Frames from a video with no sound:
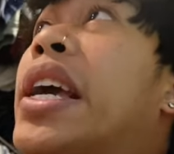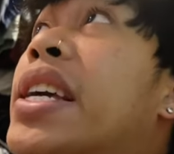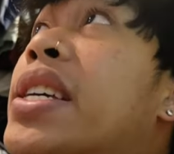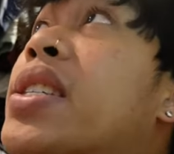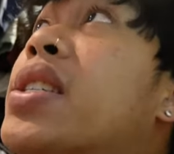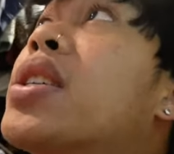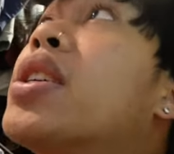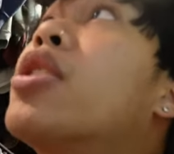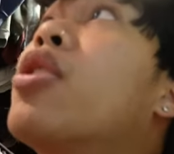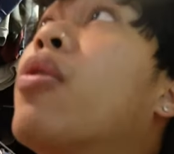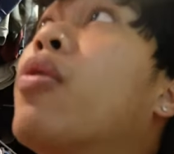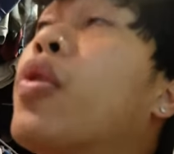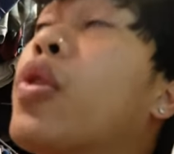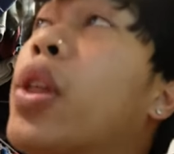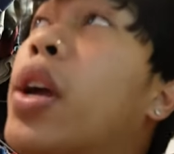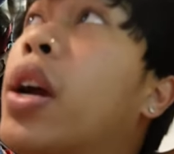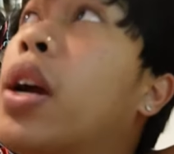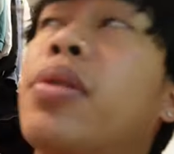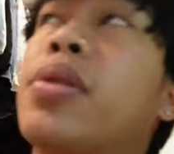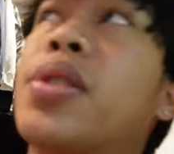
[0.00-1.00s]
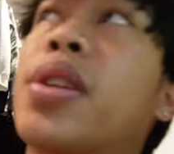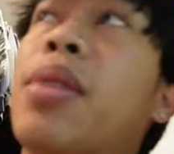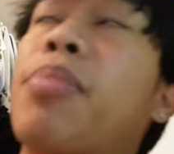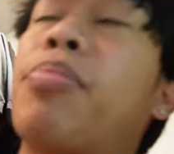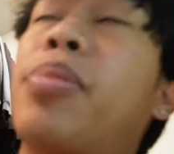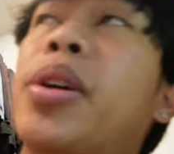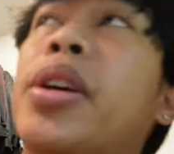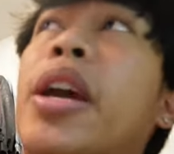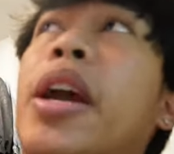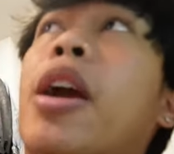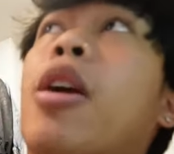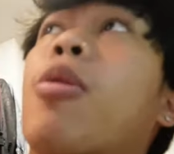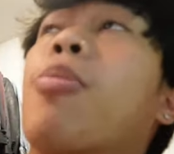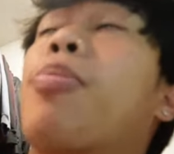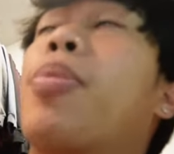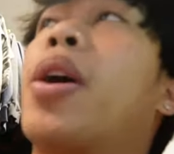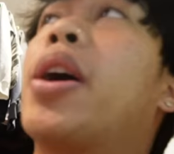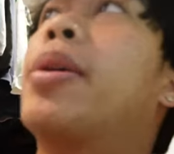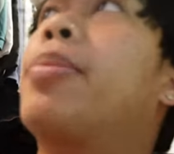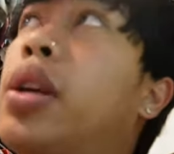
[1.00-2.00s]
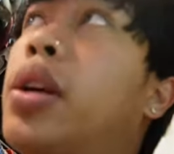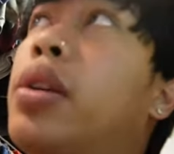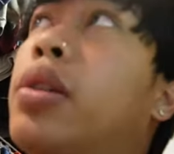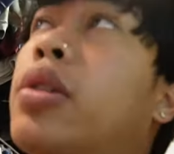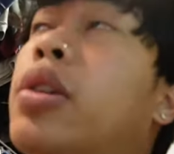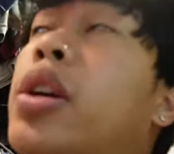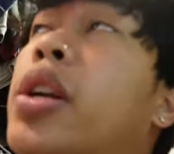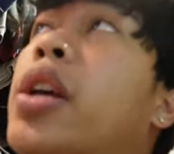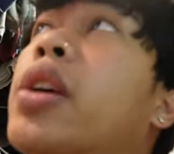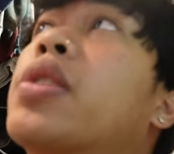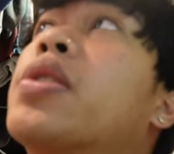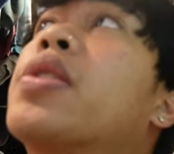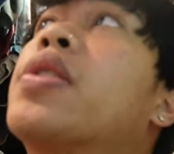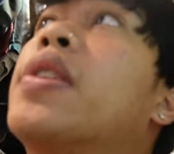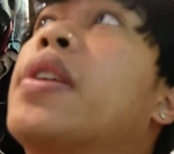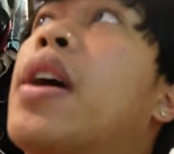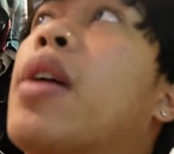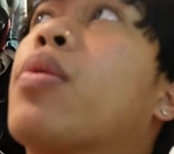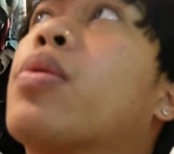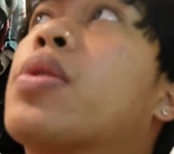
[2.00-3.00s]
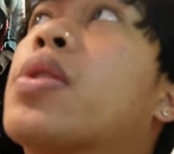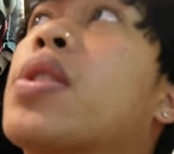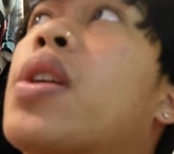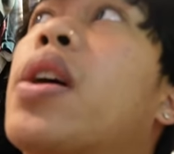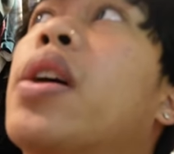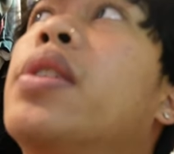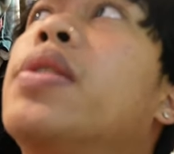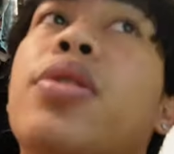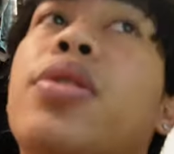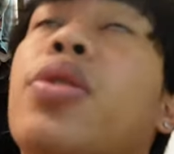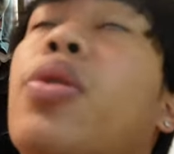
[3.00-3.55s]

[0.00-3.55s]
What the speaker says: AC over there's that big air pipe that connects to the outside.